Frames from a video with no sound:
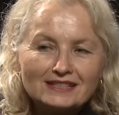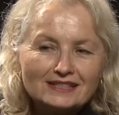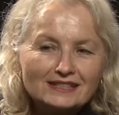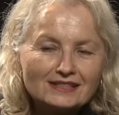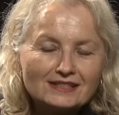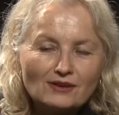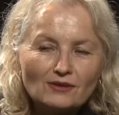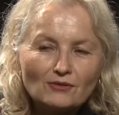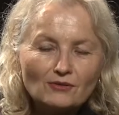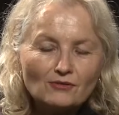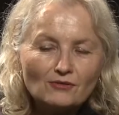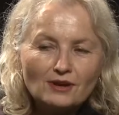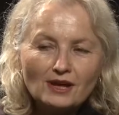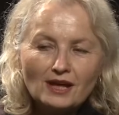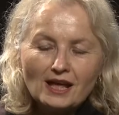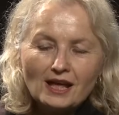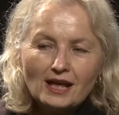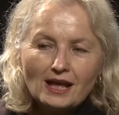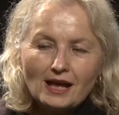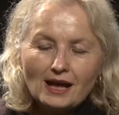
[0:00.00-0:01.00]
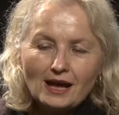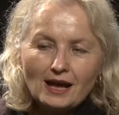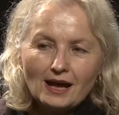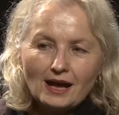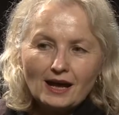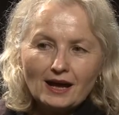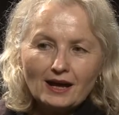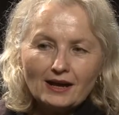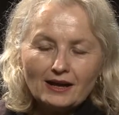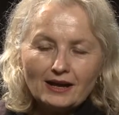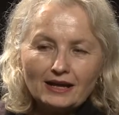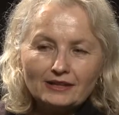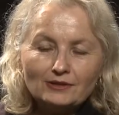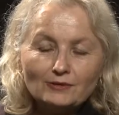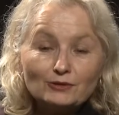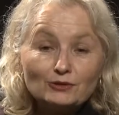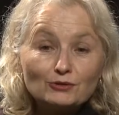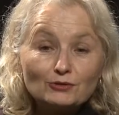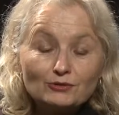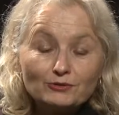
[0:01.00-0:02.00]
So uh, I
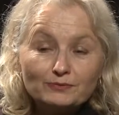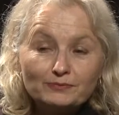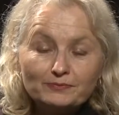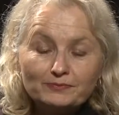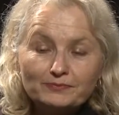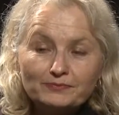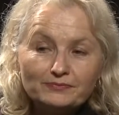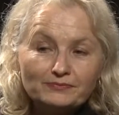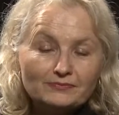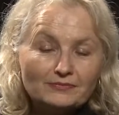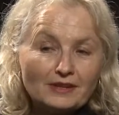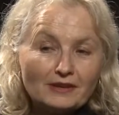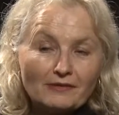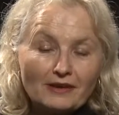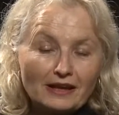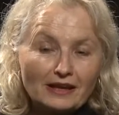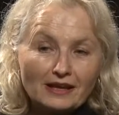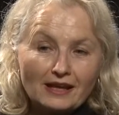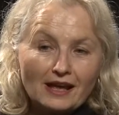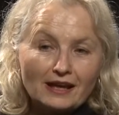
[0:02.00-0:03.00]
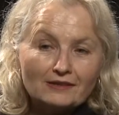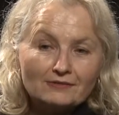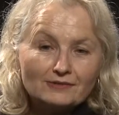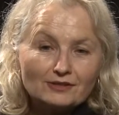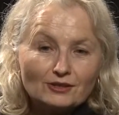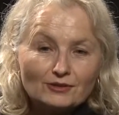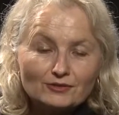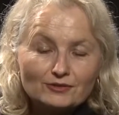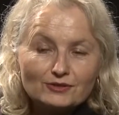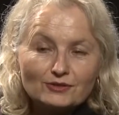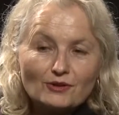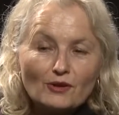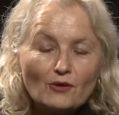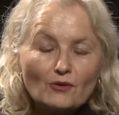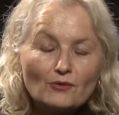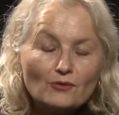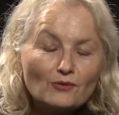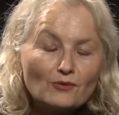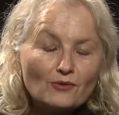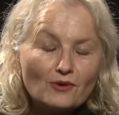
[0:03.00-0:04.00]
don't want to again sort of
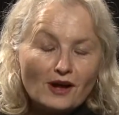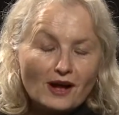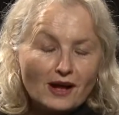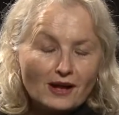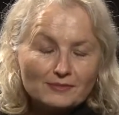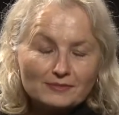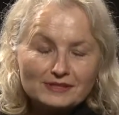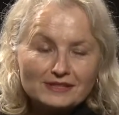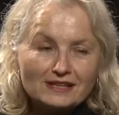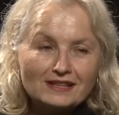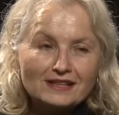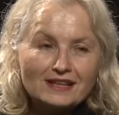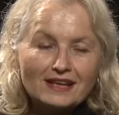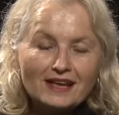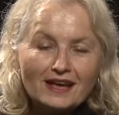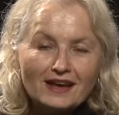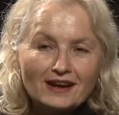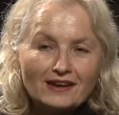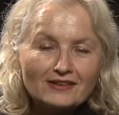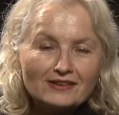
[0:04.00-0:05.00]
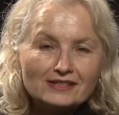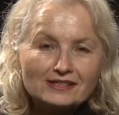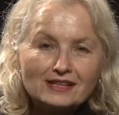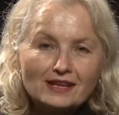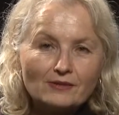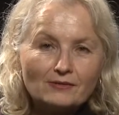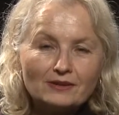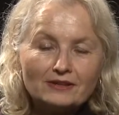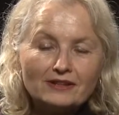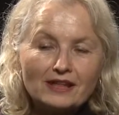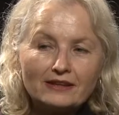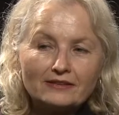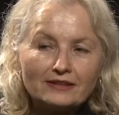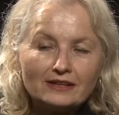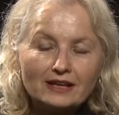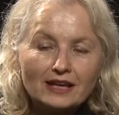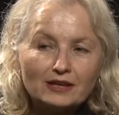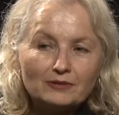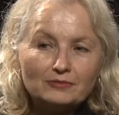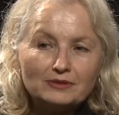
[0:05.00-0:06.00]
throw arms in the air and say, well,
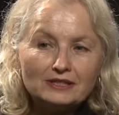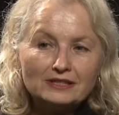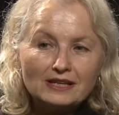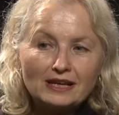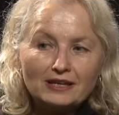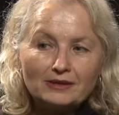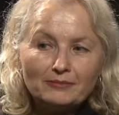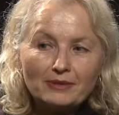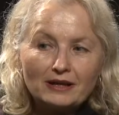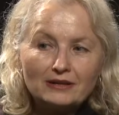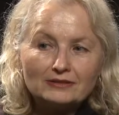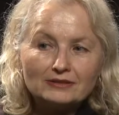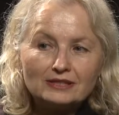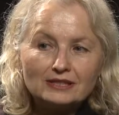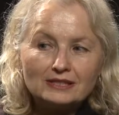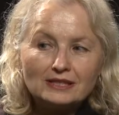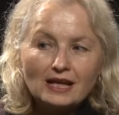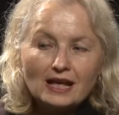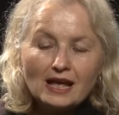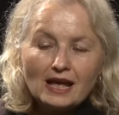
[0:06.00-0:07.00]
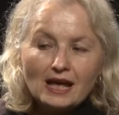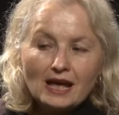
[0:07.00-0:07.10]
nothing can be done about it.